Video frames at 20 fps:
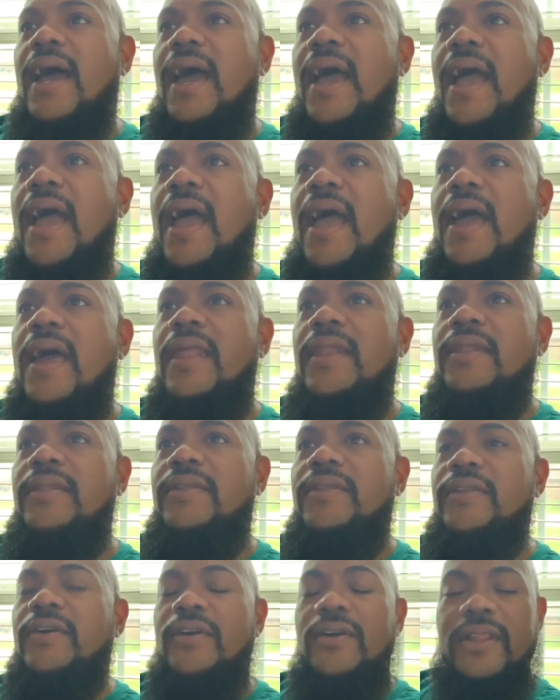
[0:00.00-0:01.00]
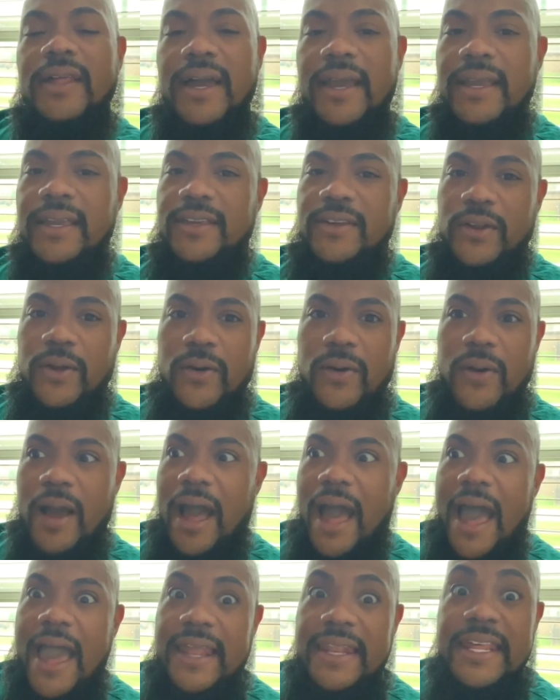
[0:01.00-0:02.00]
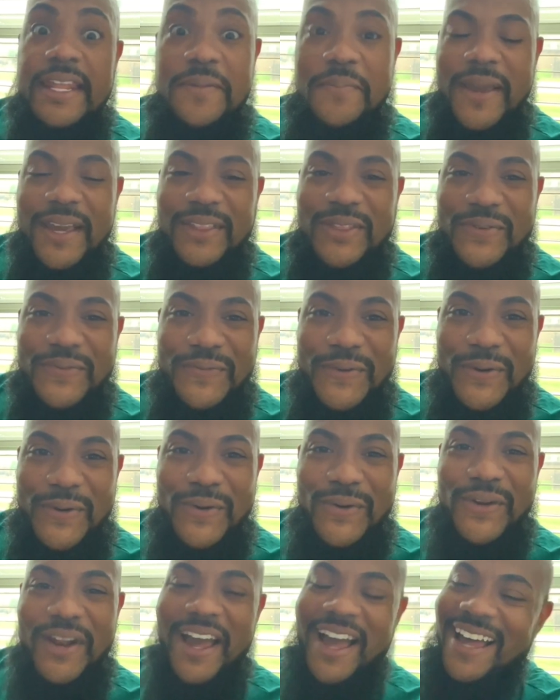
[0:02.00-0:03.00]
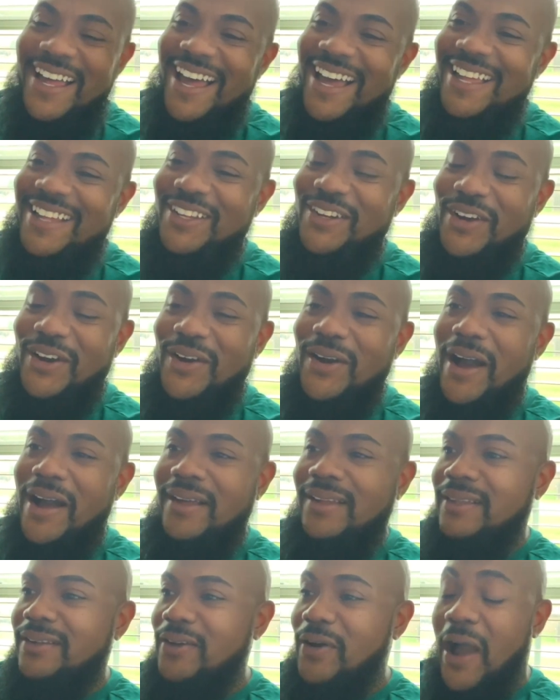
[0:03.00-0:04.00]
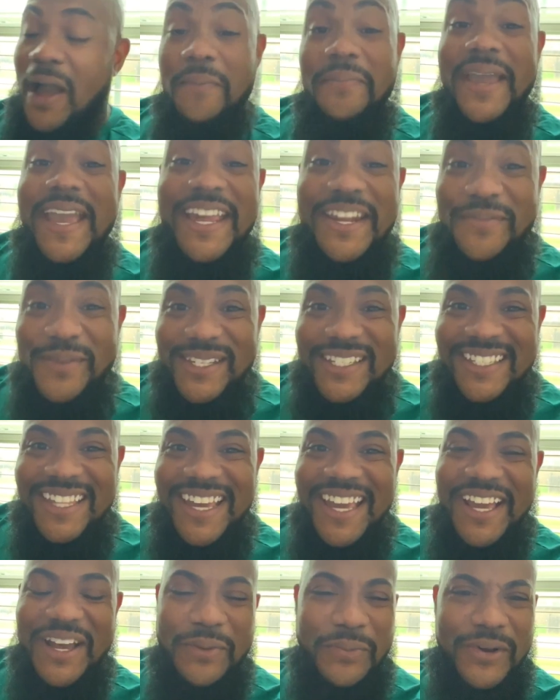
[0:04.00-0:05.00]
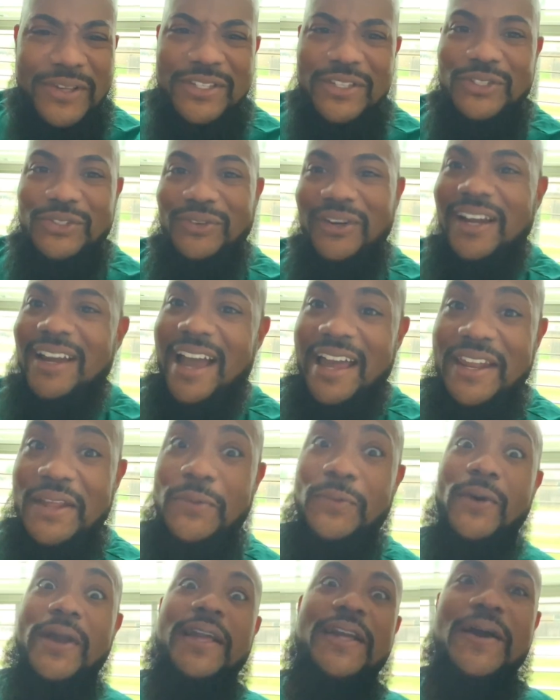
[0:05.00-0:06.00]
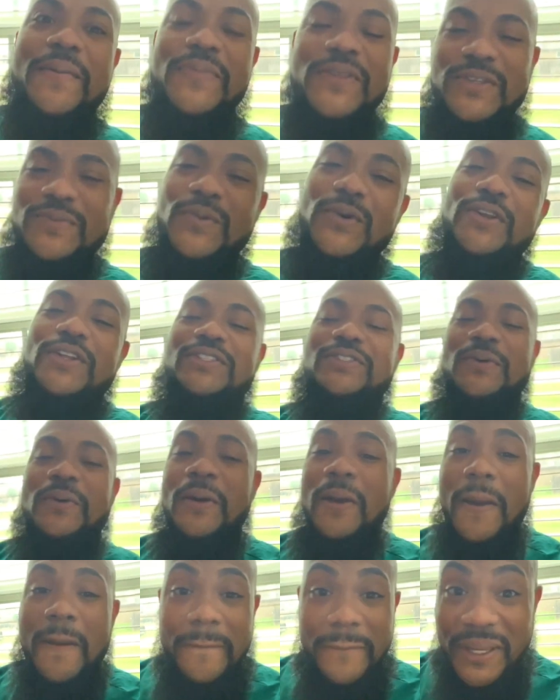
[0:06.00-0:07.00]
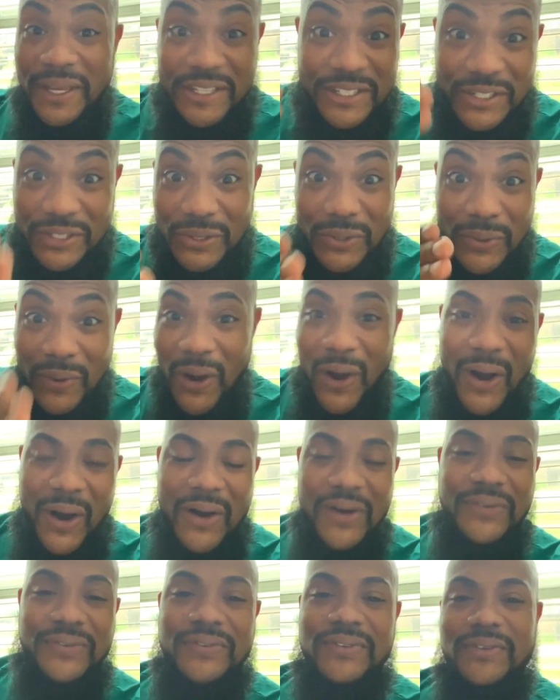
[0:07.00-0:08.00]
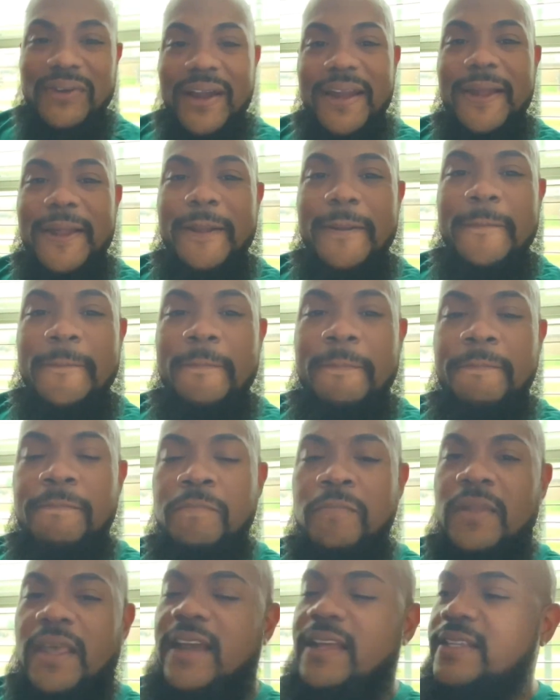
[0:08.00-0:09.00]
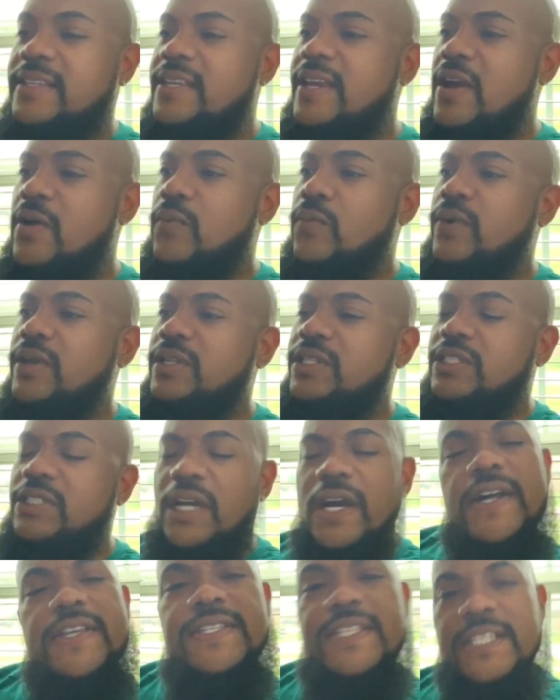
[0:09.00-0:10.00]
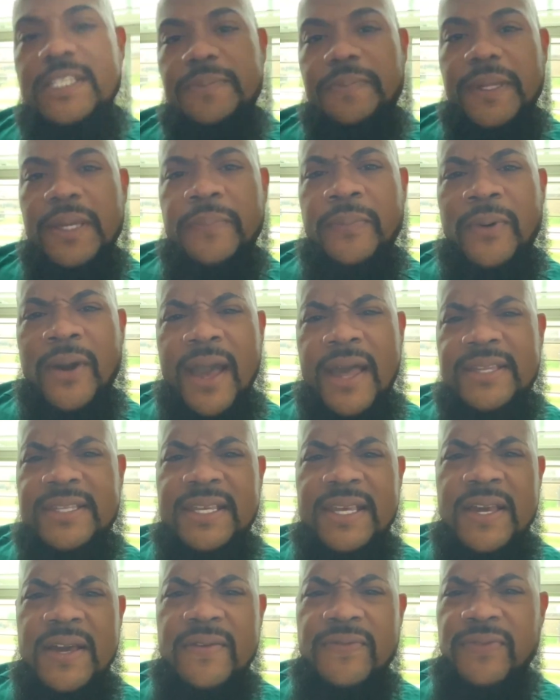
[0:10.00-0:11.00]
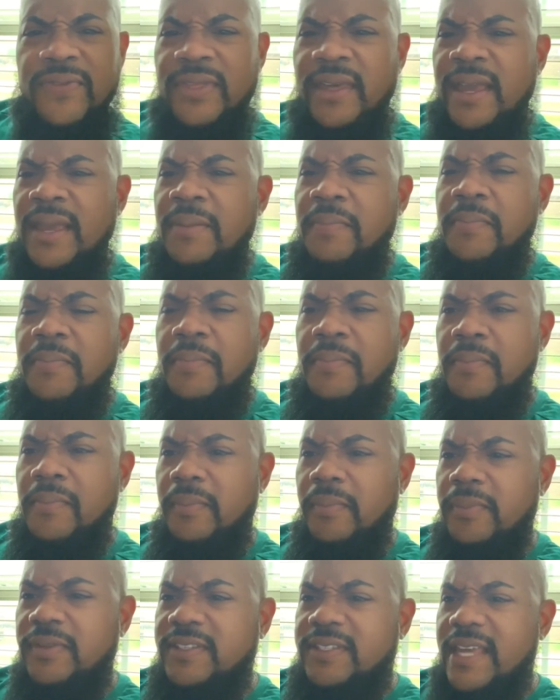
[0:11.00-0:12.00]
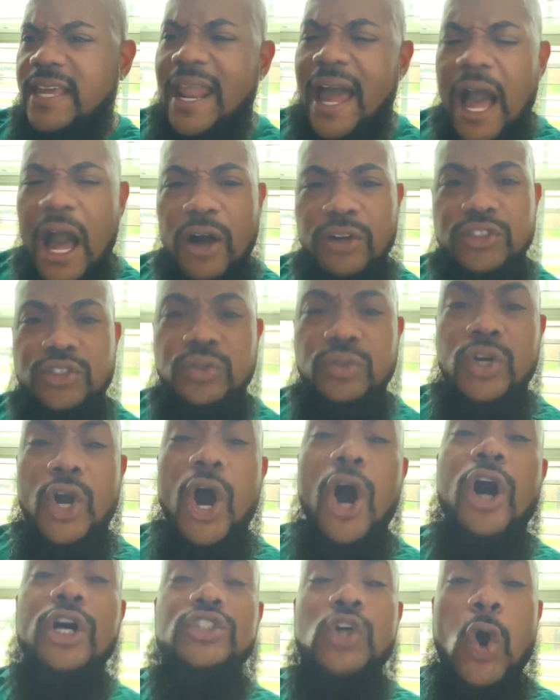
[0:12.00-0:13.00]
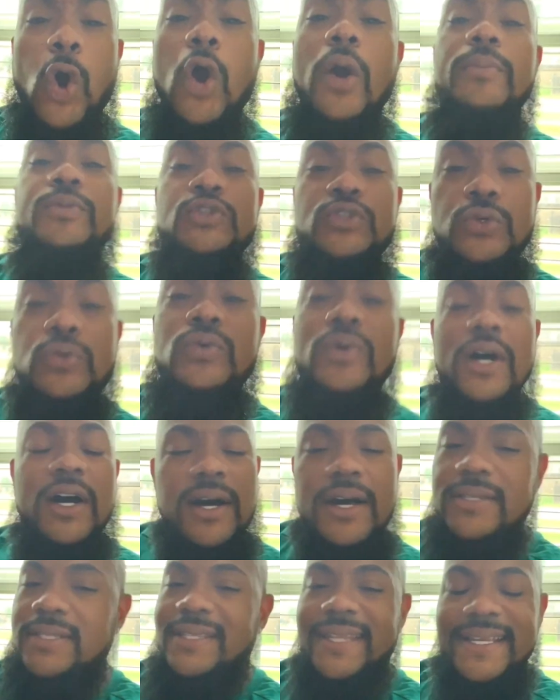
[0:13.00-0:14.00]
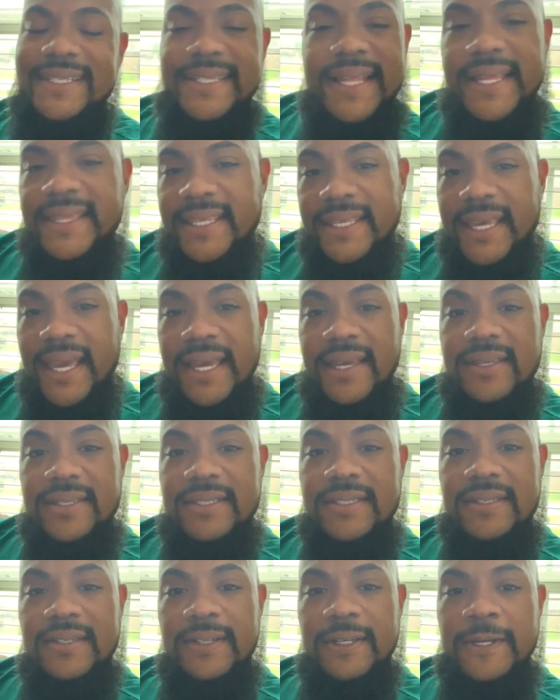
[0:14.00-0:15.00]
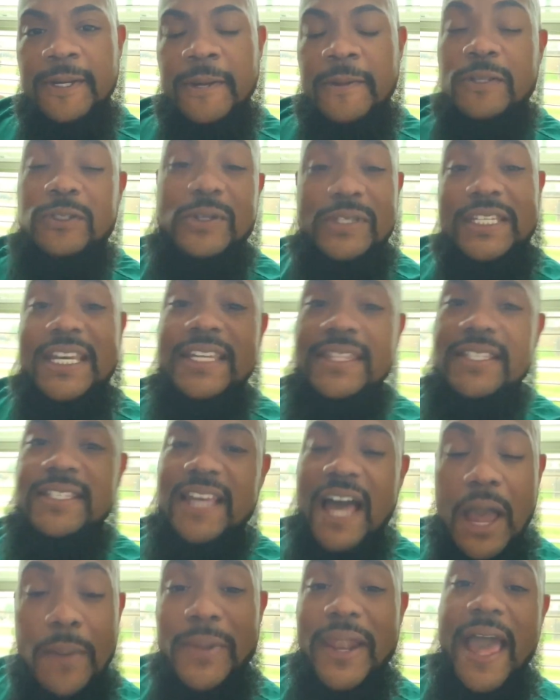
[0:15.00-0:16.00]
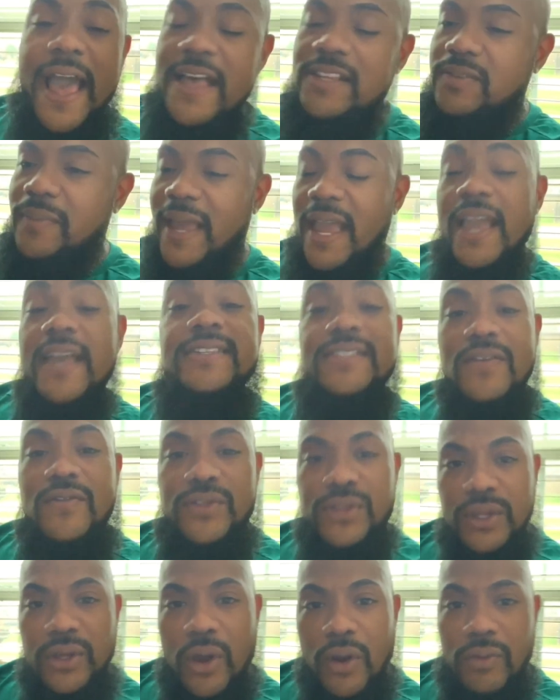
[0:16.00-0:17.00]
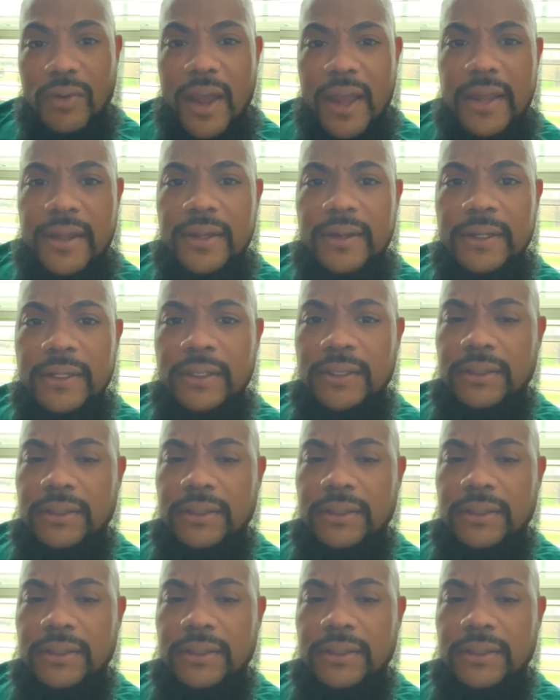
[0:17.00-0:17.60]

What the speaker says: And they're like, I didn't make the food. I made a mistake. I wasn't trying. I didn't wake up this morning to piss you off, right? And yet we judge these people as if they set out to cause harm to us. And that's not the case. So take the time and ask me, hey, is everything all right?